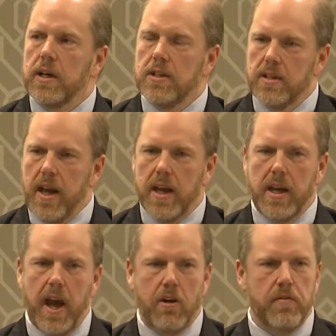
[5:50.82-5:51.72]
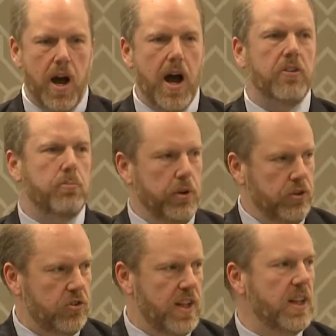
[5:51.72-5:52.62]
to take care of the
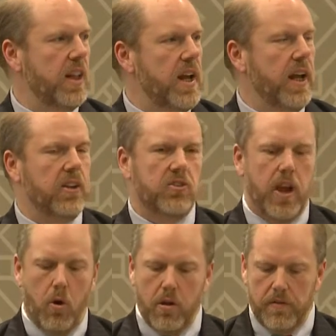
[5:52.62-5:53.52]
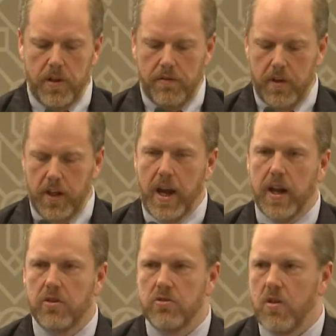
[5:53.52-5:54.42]
hospitals and the clinics and all of the
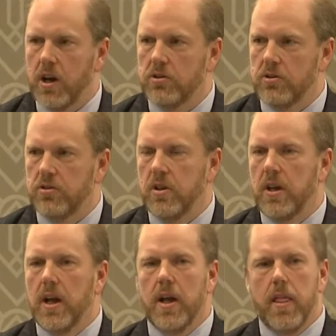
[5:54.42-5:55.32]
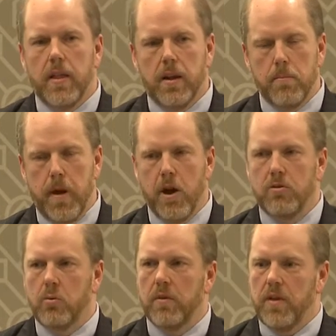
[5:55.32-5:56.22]
affiliated structures compared
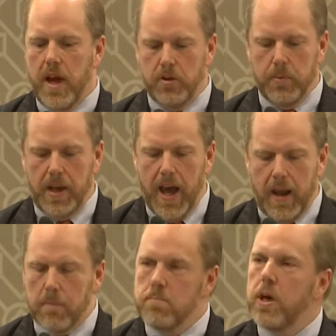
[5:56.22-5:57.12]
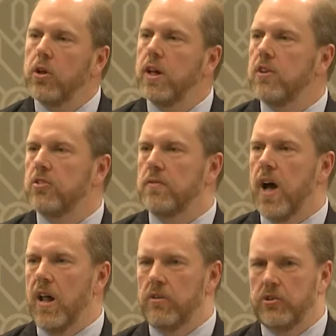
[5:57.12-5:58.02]
to what VA's been getting. Billions of
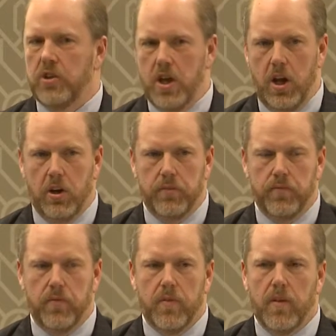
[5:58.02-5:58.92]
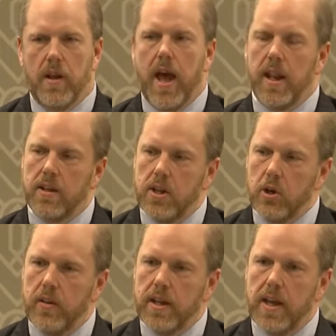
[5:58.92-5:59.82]
dollars a year. And
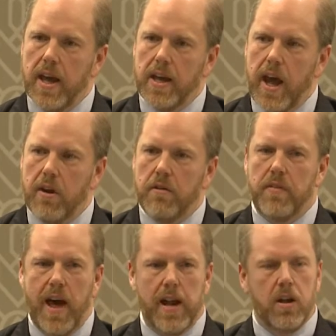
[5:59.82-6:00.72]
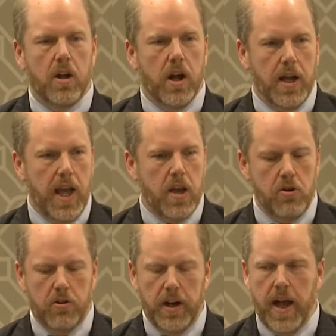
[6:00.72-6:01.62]
until they take care of that, again,
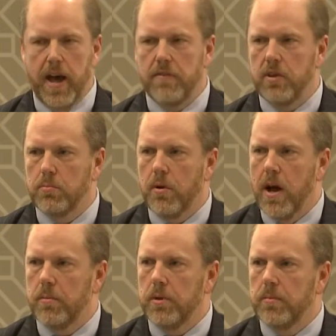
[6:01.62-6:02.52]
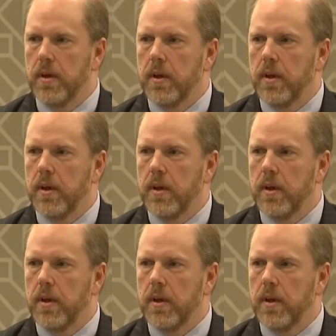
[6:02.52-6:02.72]
you're going to have this problem.